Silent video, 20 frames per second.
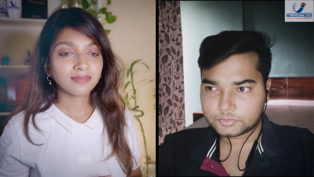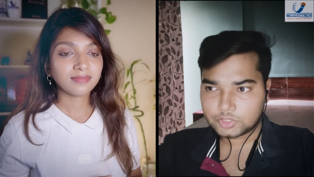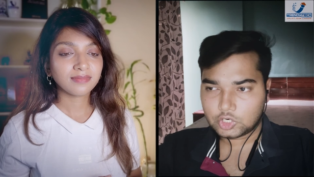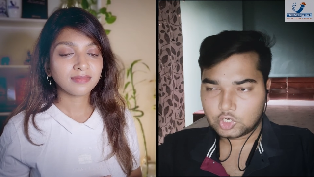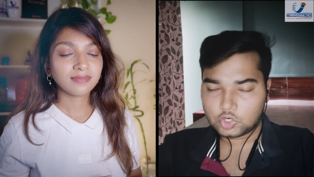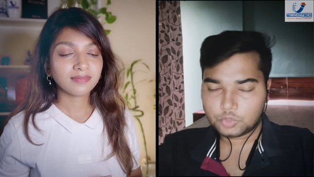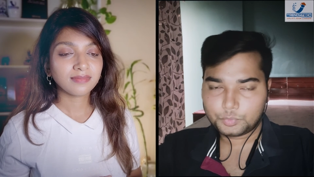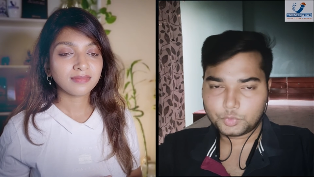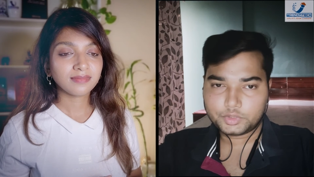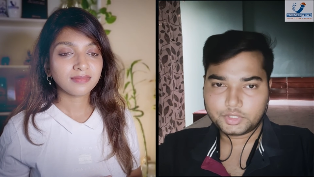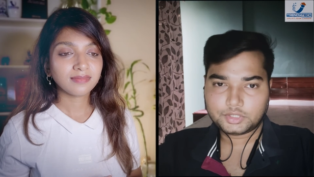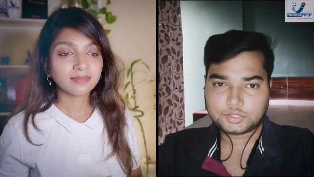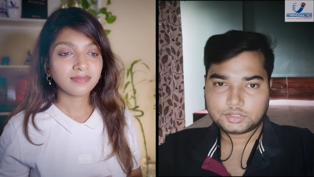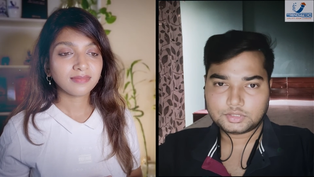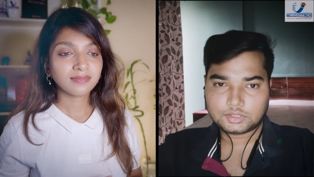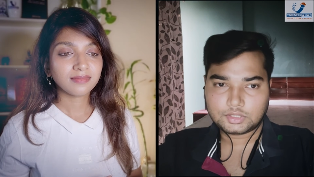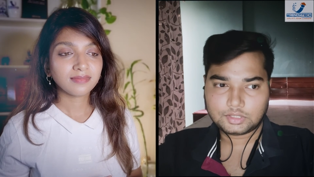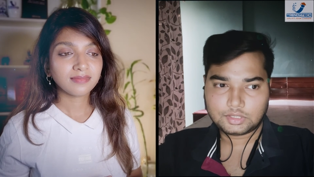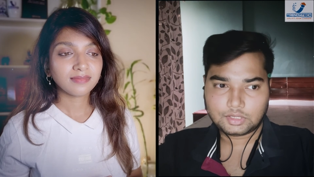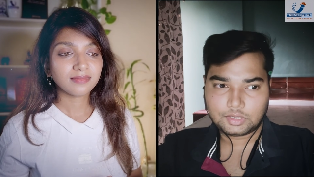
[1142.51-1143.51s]
Speaker 1: how to put
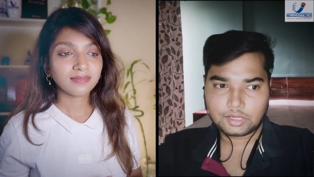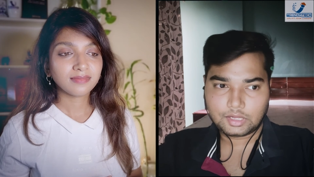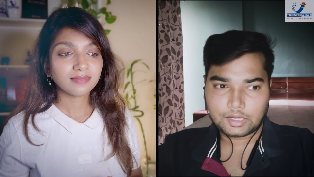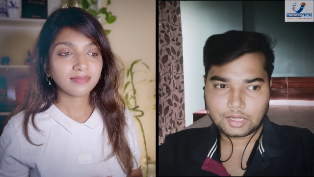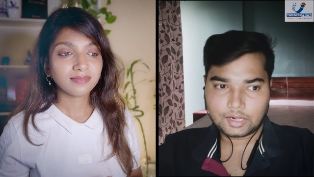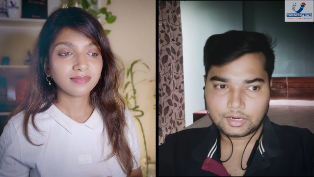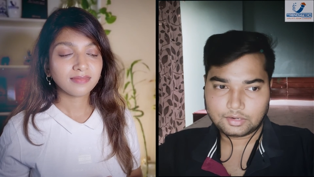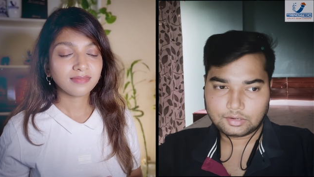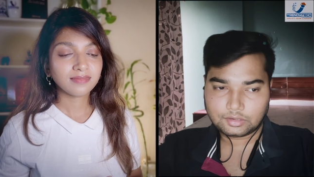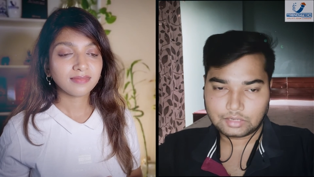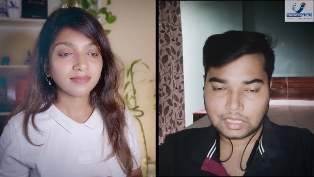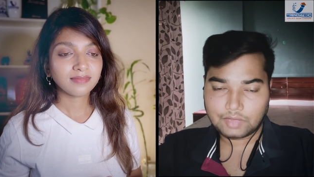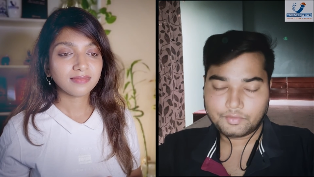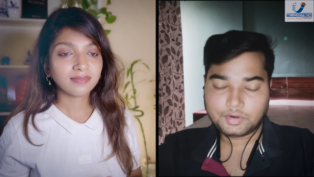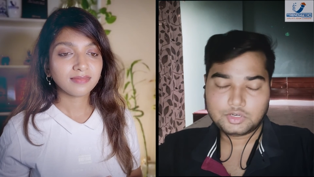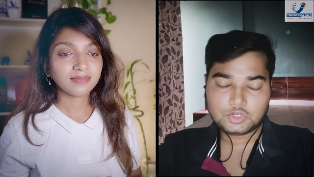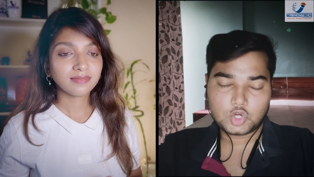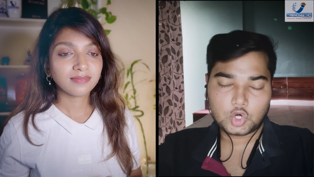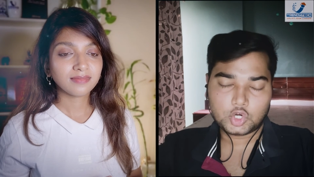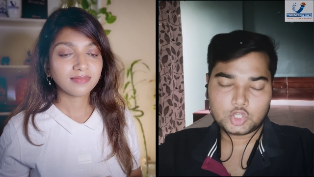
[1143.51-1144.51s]
it, are
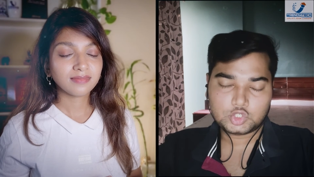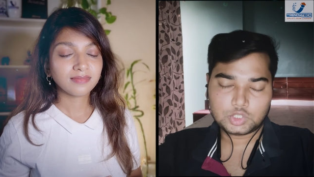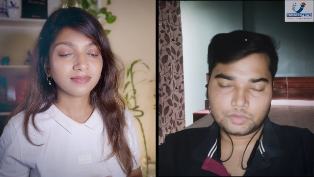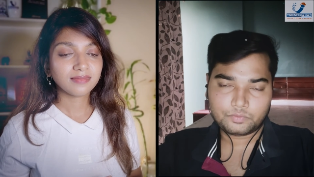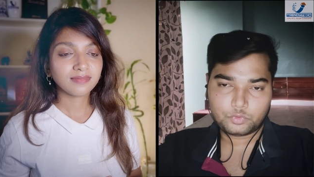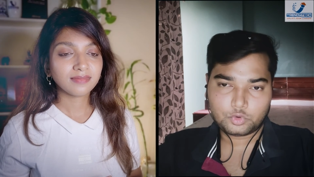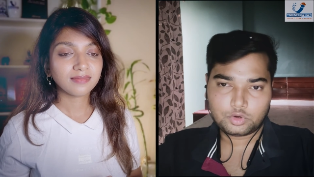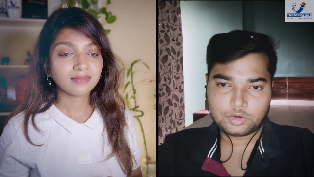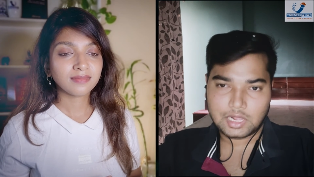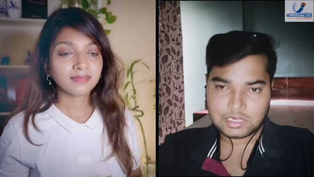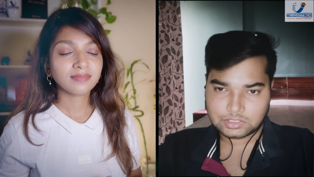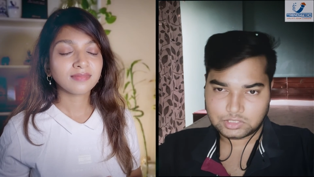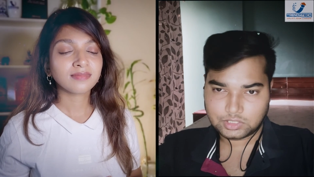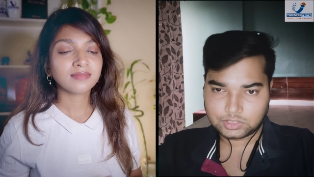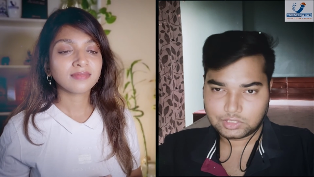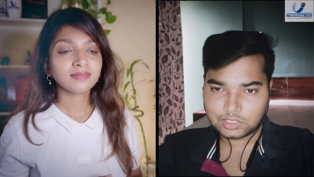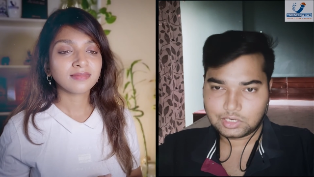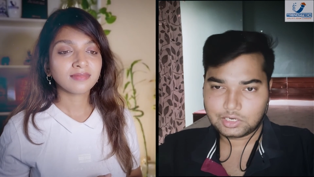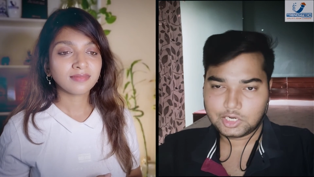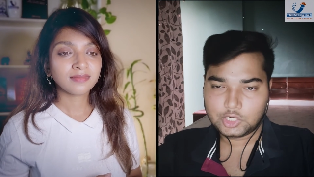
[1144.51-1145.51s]
haven't got a job for last
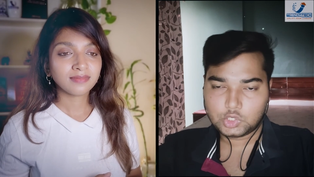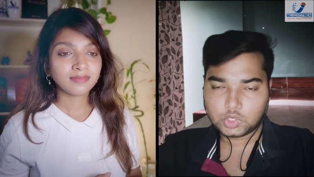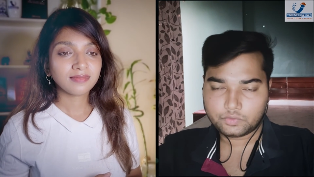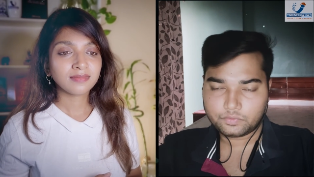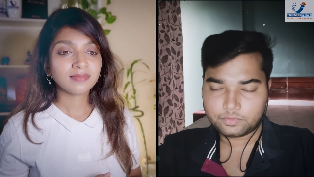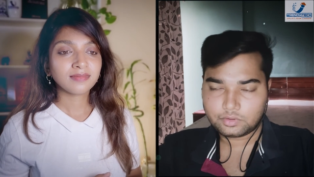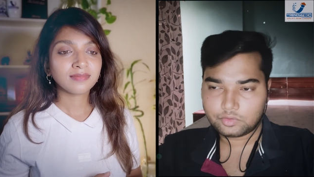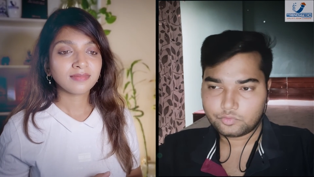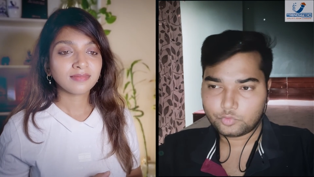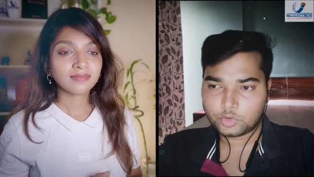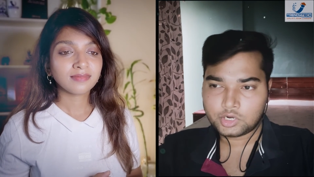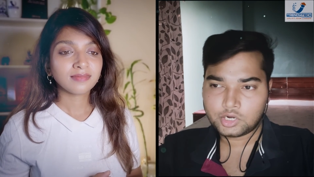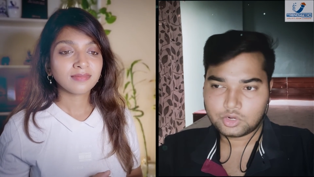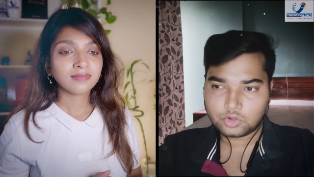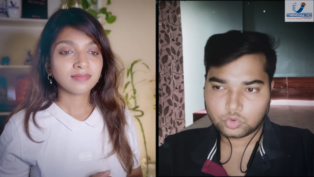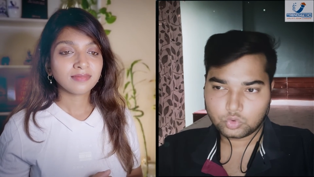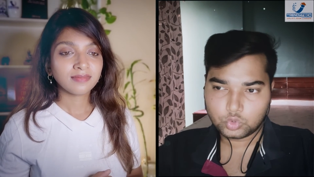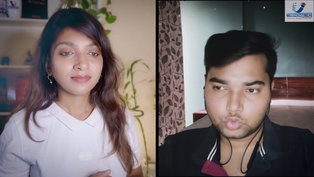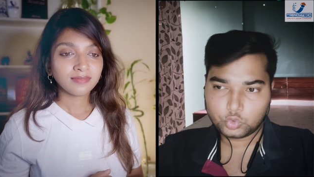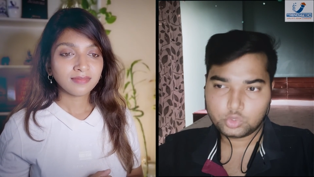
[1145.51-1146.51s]
year. They are laid off one
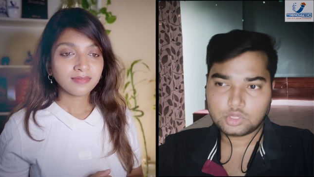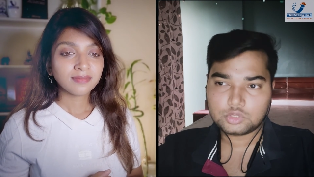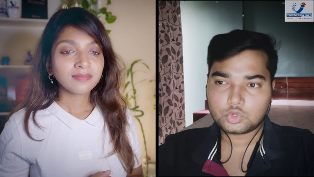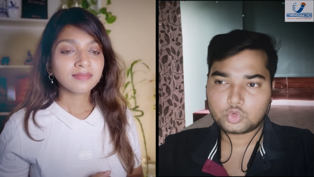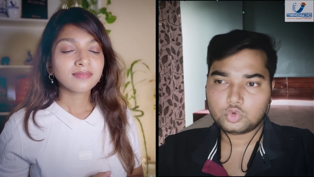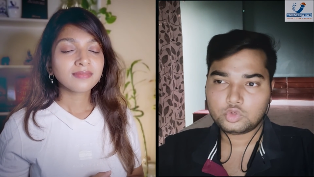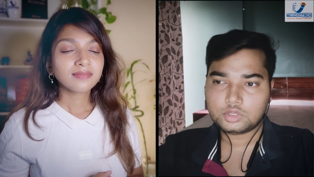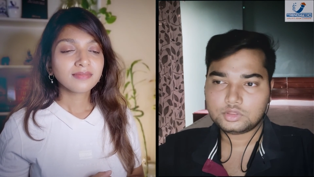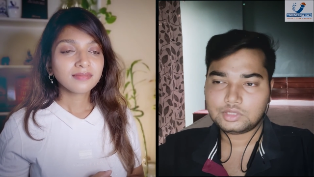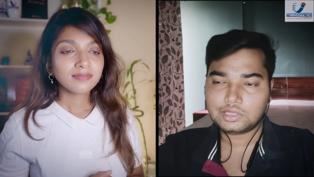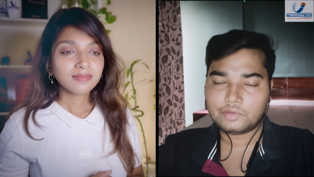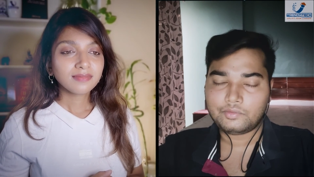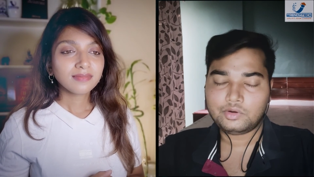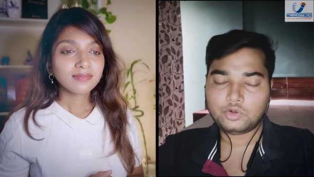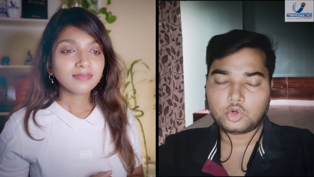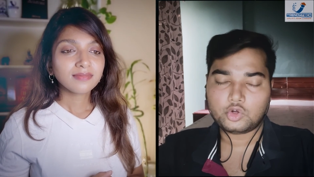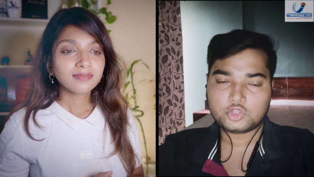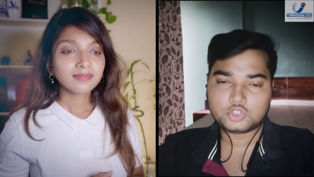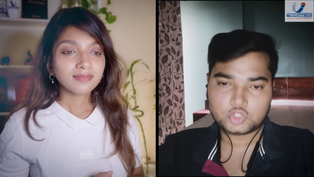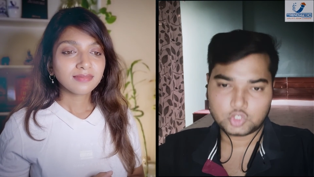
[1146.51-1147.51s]
year ago, two years ago, and they
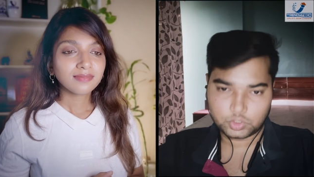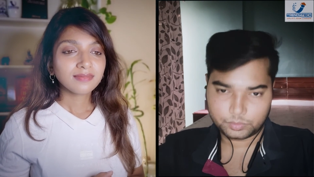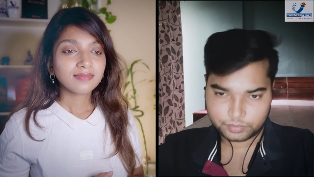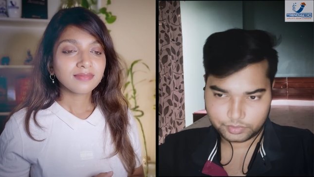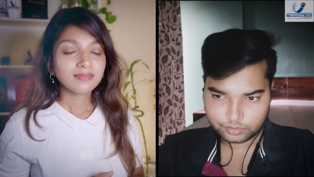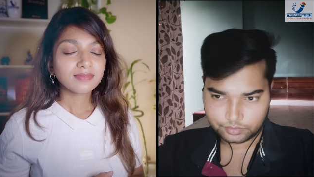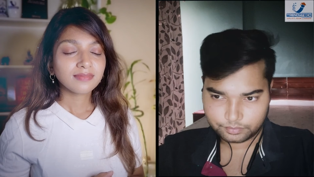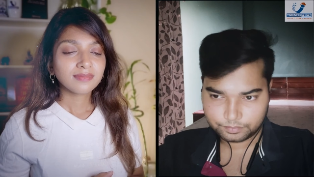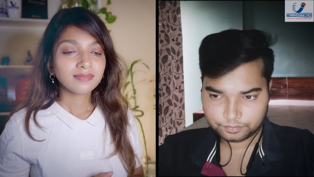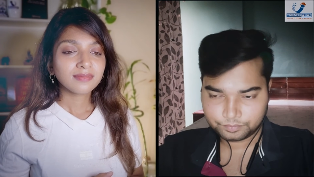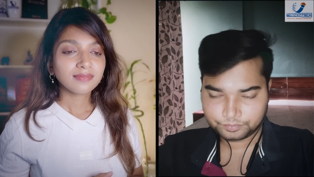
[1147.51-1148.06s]
haven't got a job.